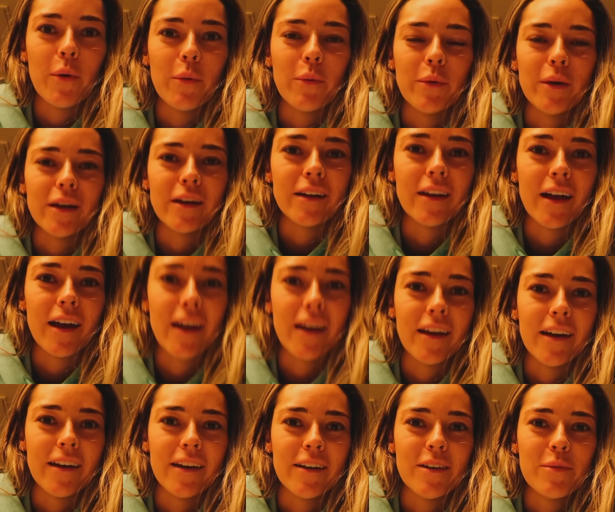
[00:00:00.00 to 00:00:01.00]
weird.
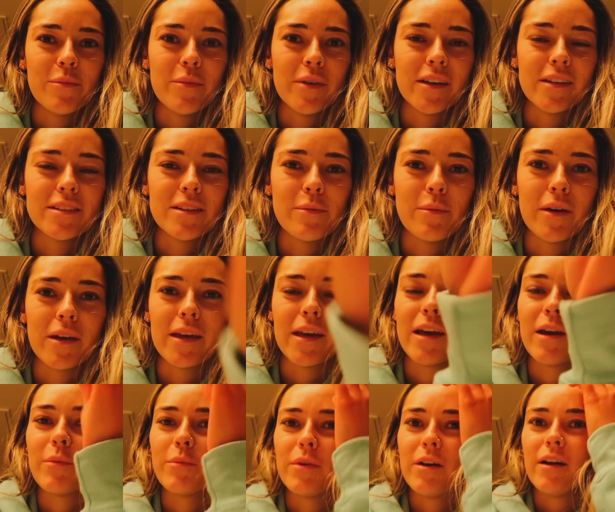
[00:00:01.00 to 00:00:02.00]
I picked up my
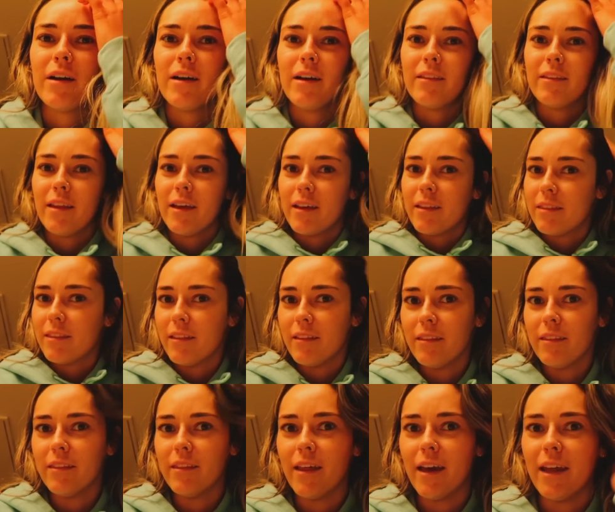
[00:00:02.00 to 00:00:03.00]
camera and like the
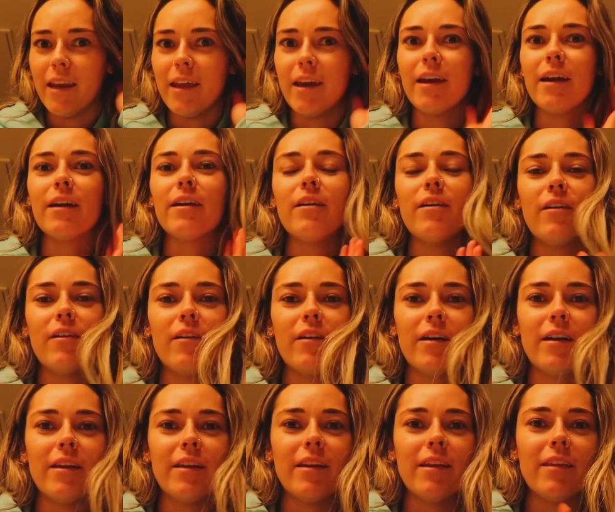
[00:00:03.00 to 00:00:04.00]
lighting
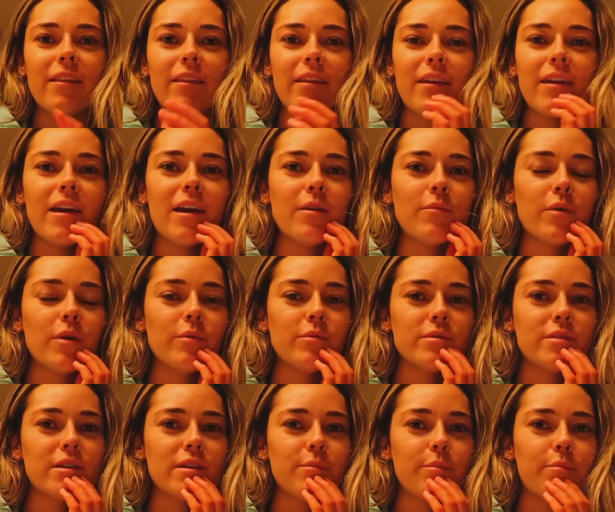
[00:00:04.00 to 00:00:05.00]
on the camera
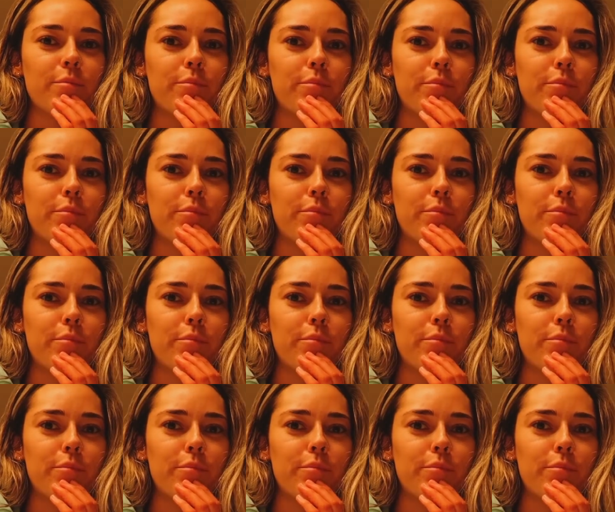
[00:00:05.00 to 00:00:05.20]
was like